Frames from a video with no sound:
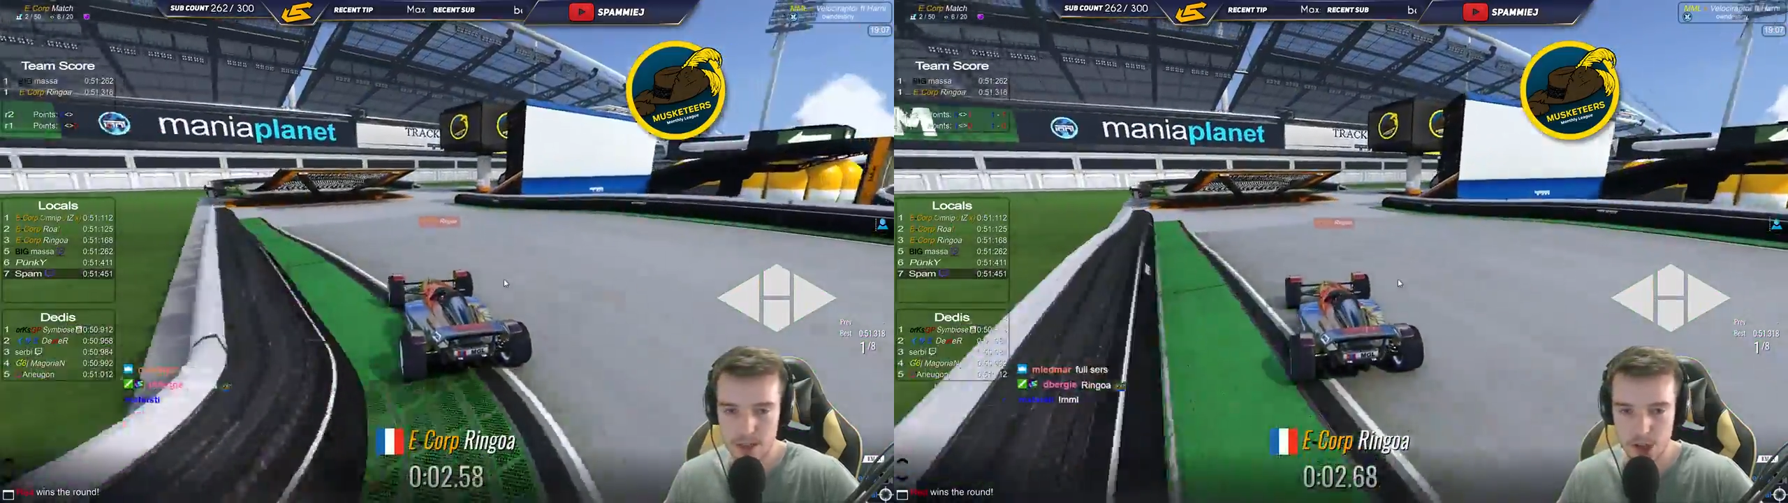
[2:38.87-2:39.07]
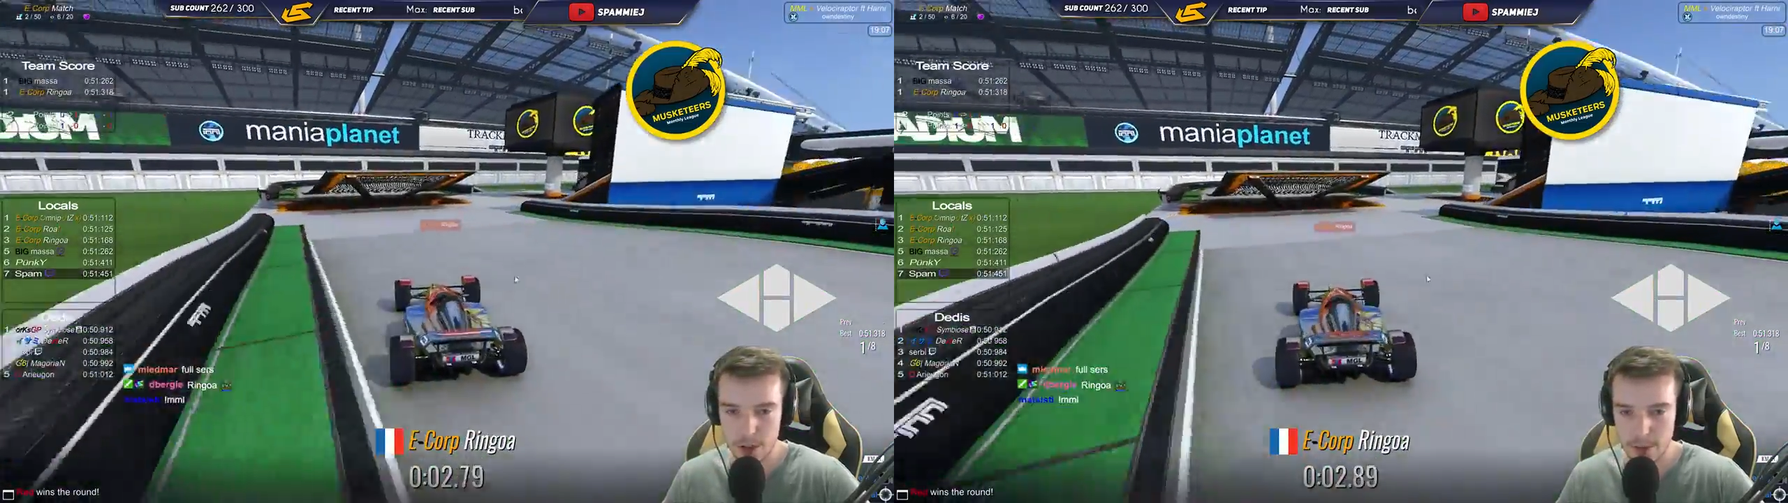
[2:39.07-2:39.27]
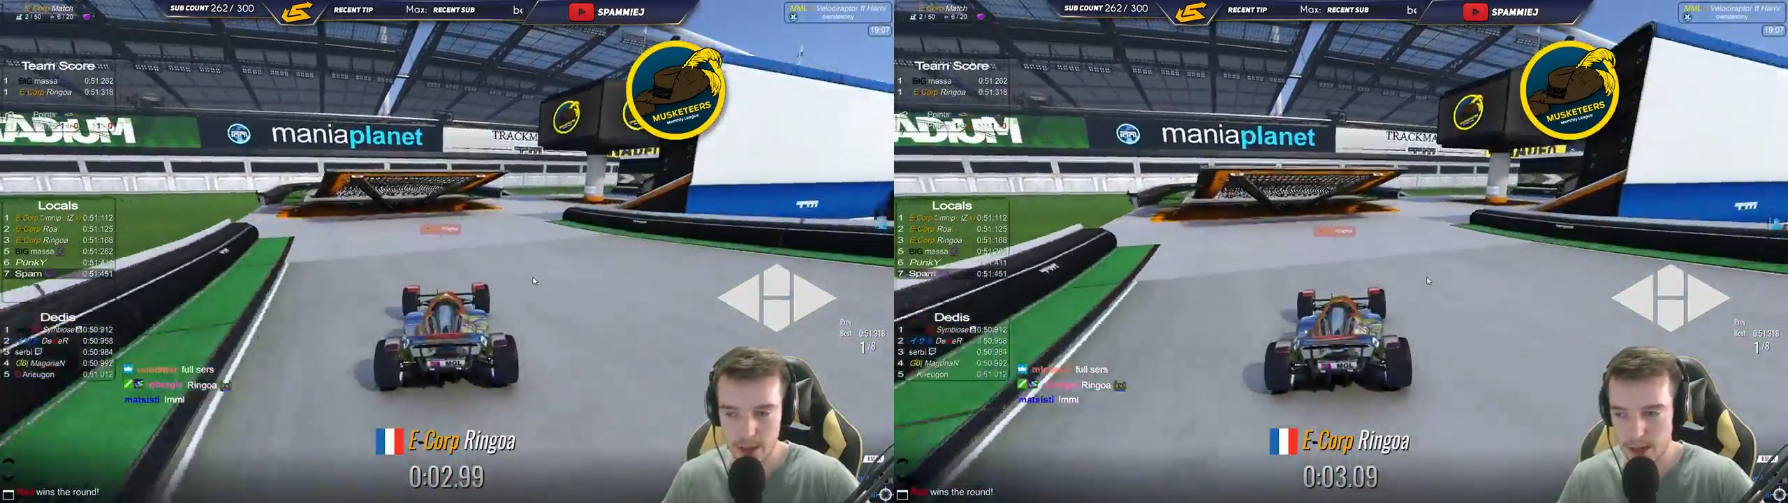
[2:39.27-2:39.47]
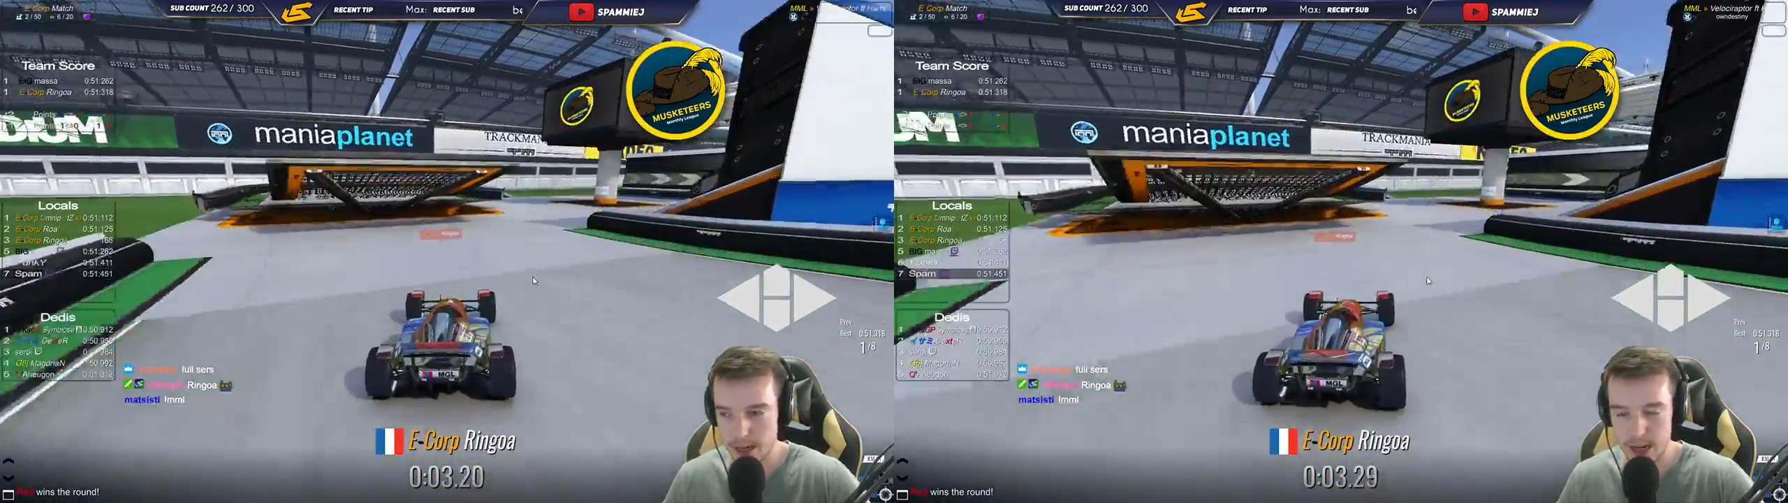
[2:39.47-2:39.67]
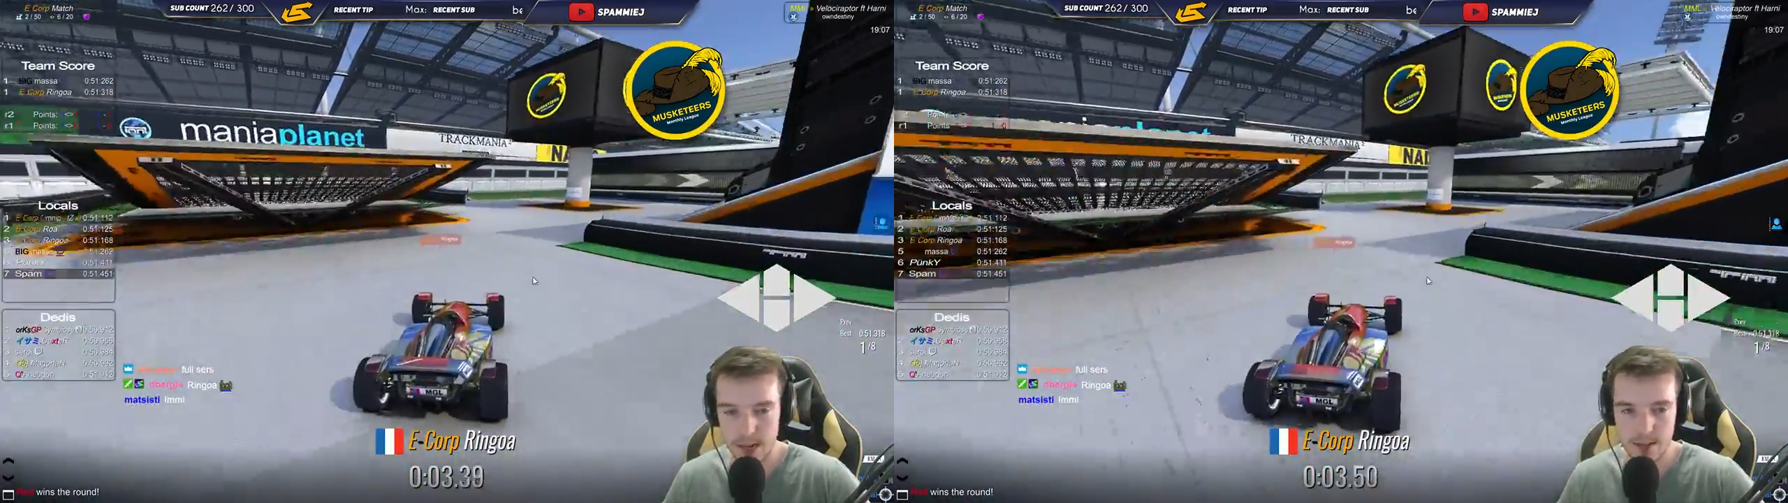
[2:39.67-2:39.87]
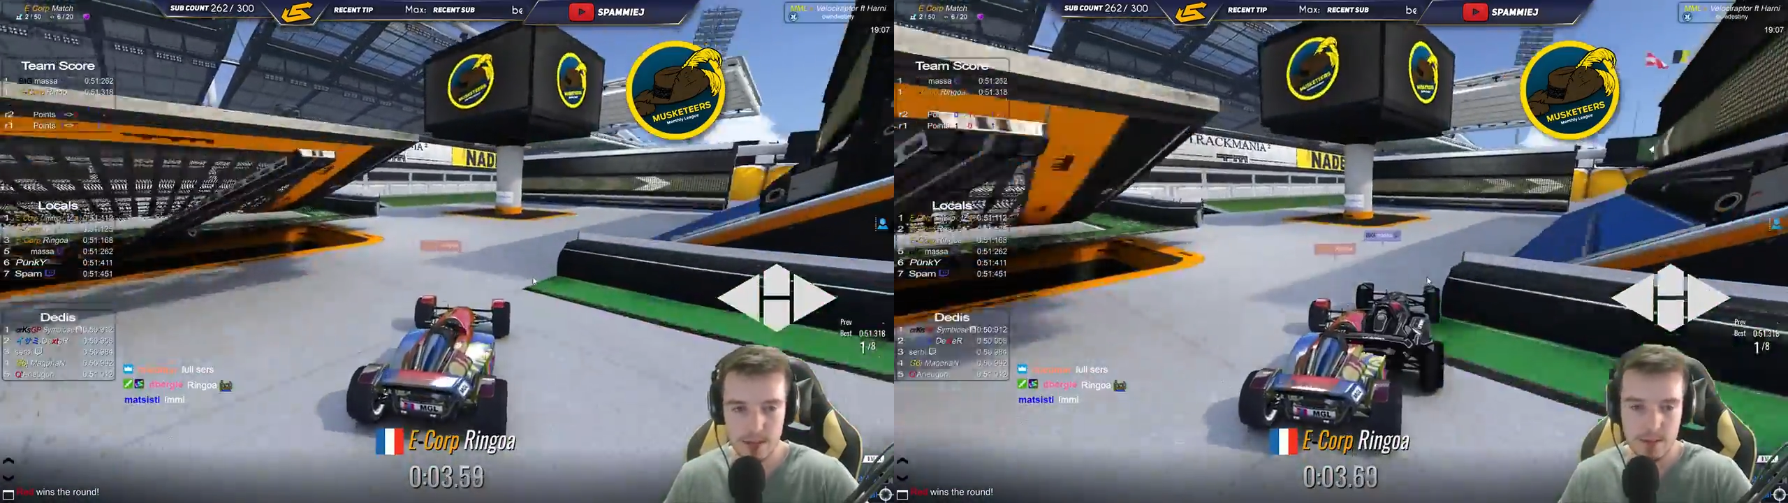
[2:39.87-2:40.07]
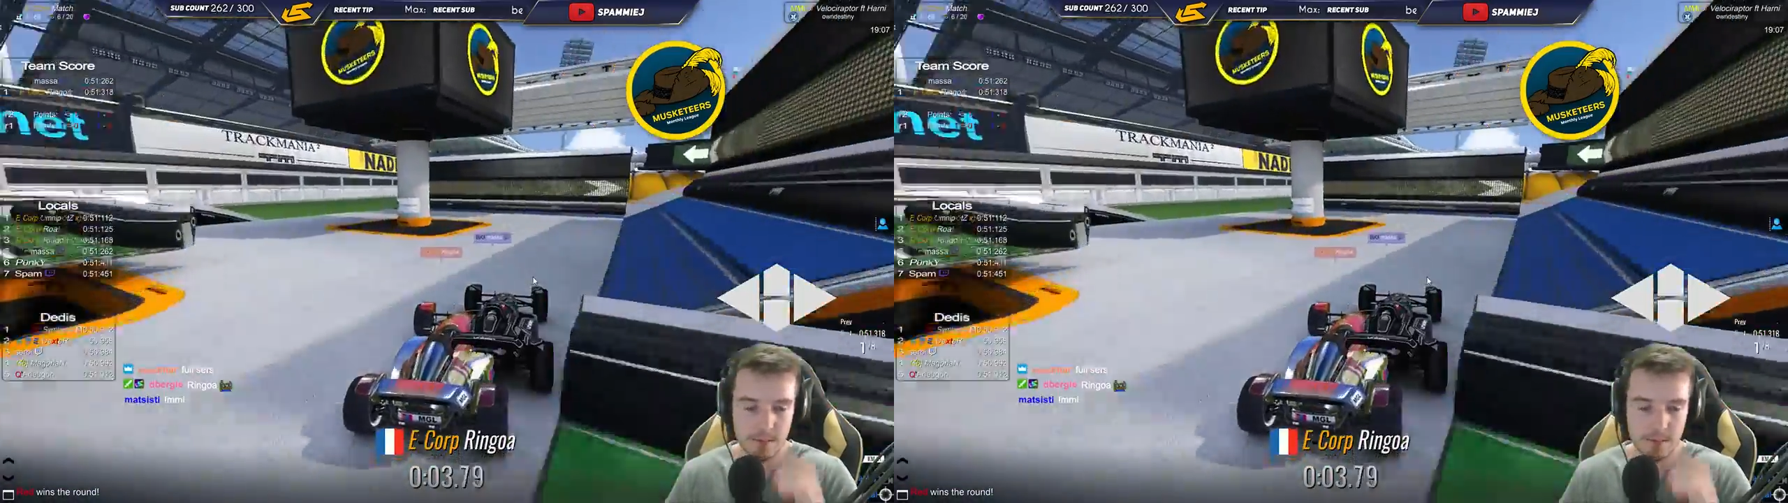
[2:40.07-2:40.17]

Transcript: Serbi in last.